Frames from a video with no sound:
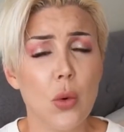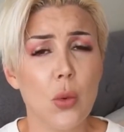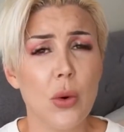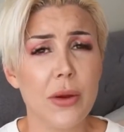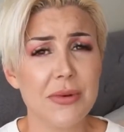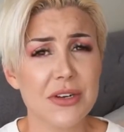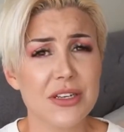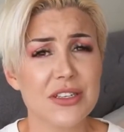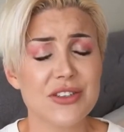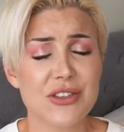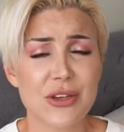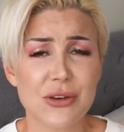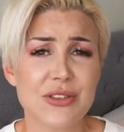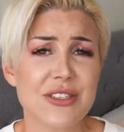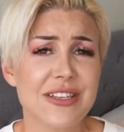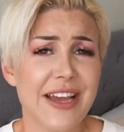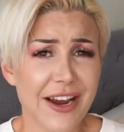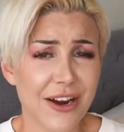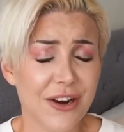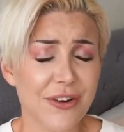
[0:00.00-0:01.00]
women are so
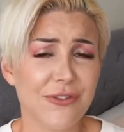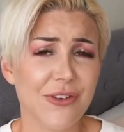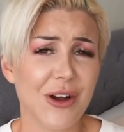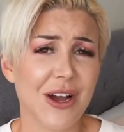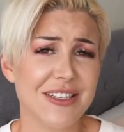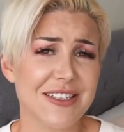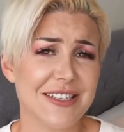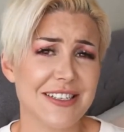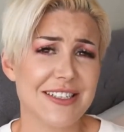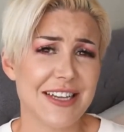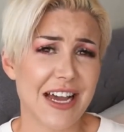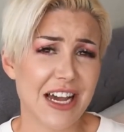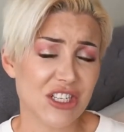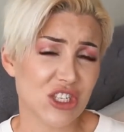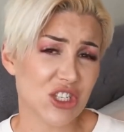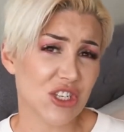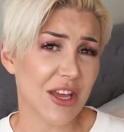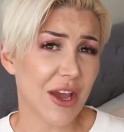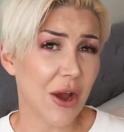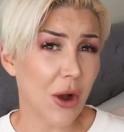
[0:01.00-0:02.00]
terrified to
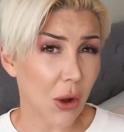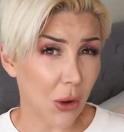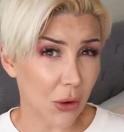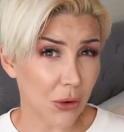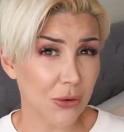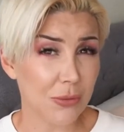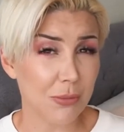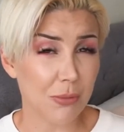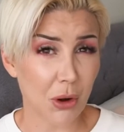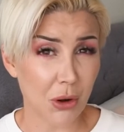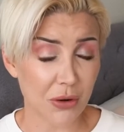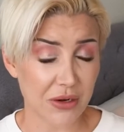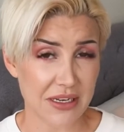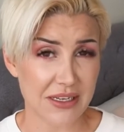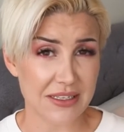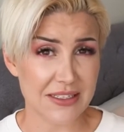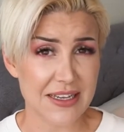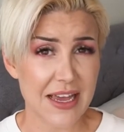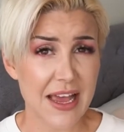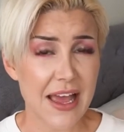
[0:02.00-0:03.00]
touch their own
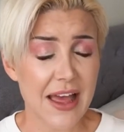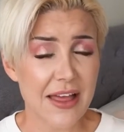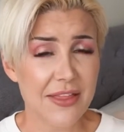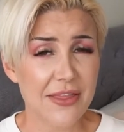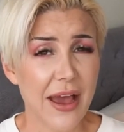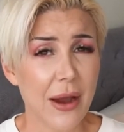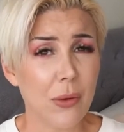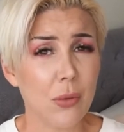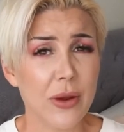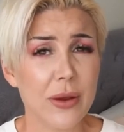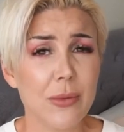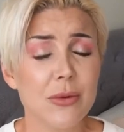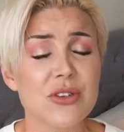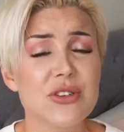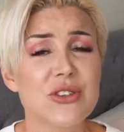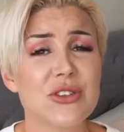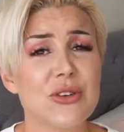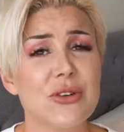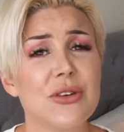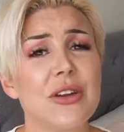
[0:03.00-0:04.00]
bodies that we will
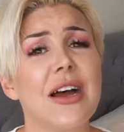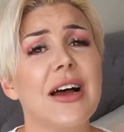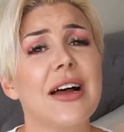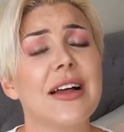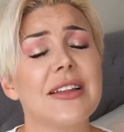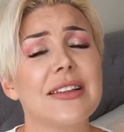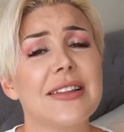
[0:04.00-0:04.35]
sooner